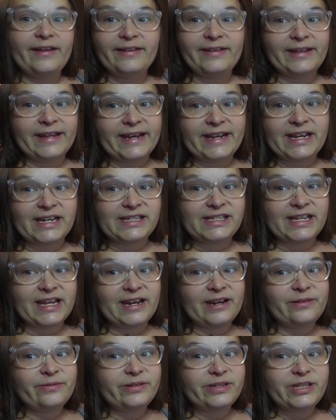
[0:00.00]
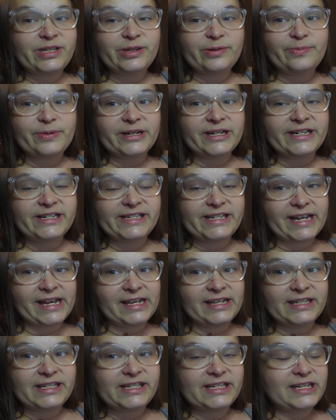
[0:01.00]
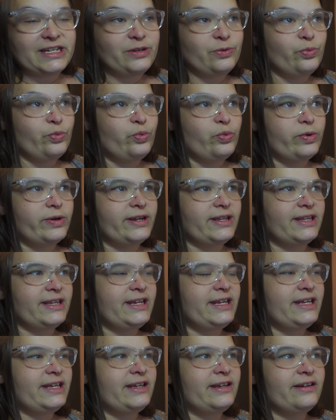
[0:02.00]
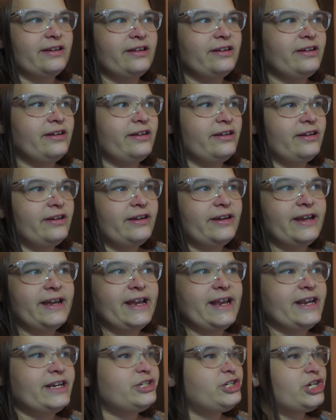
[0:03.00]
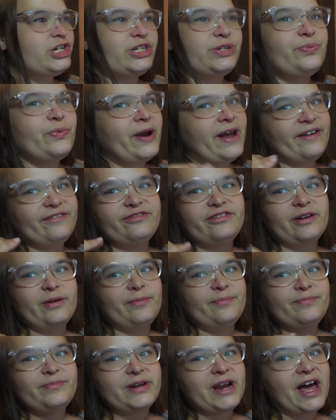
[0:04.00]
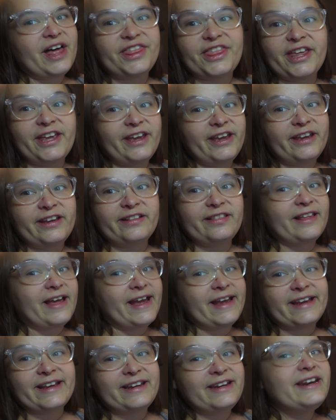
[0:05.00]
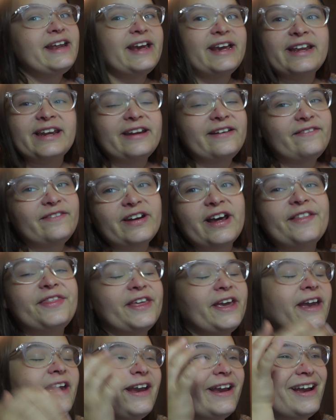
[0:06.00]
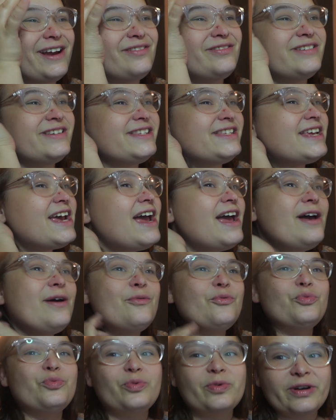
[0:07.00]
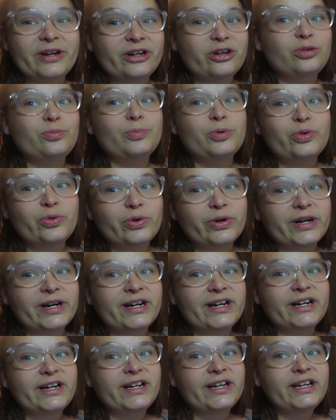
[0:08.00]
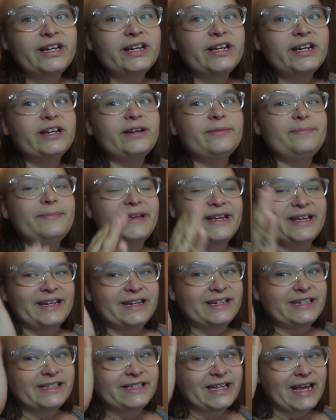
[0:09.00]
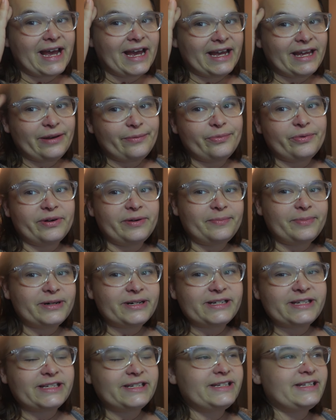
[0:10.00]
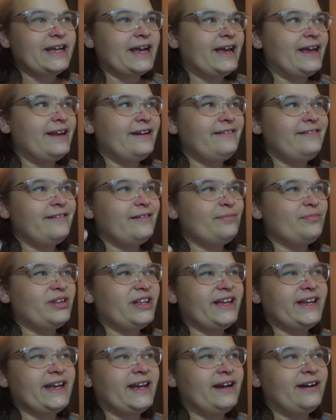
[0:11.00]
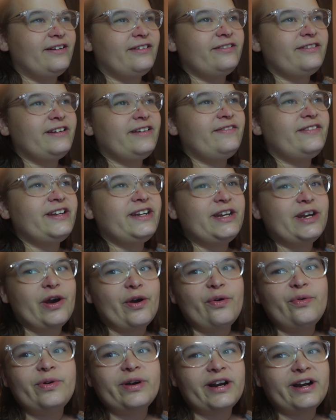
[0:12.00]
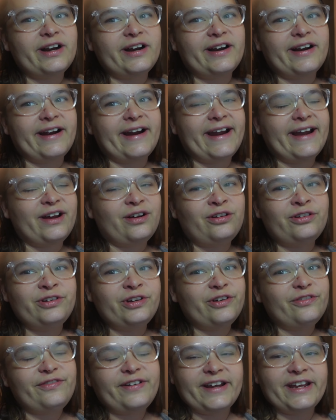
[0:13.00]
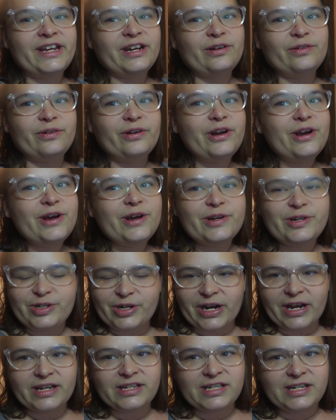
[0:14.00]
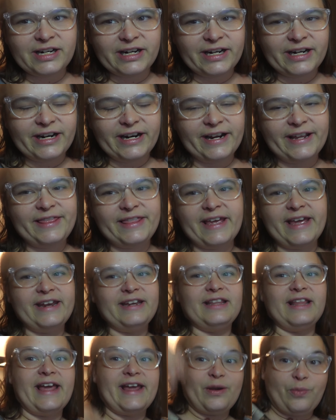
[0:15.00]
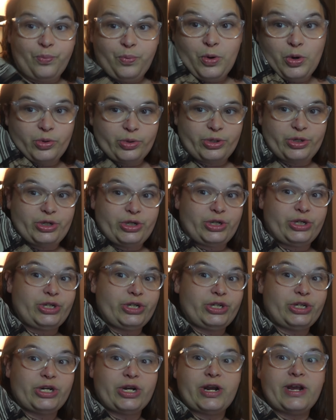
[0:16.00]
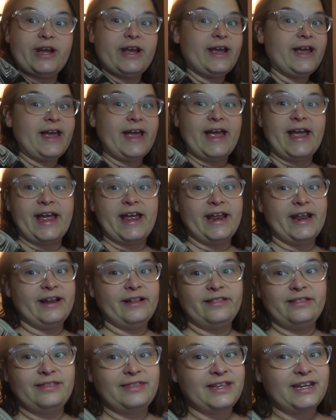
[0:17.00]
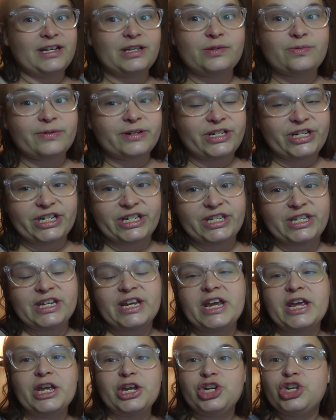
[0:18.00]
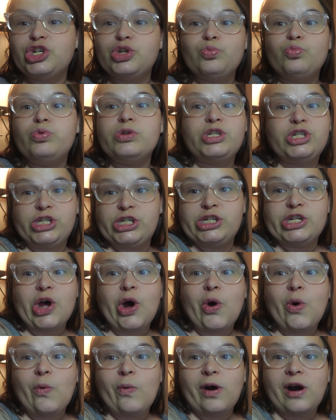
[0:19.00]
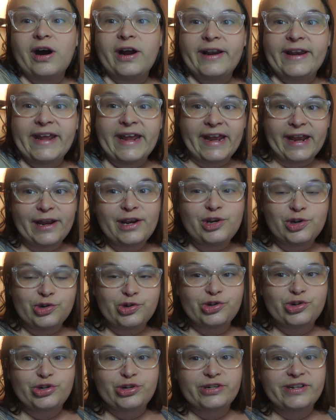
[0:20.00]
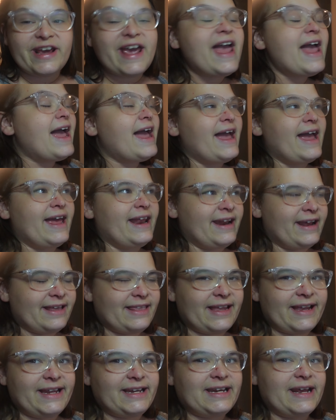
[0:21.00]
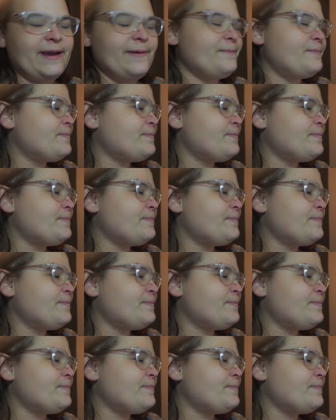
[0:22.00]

Like I said, it was super intense, and really, it just went from nothing, like negative nothing. I was real bored being inside one person's head, and I'm like, I don't even know her. I don't know if I can trust her. And then, like, whoosh, and things were just, it was so unhinged, and I liked it.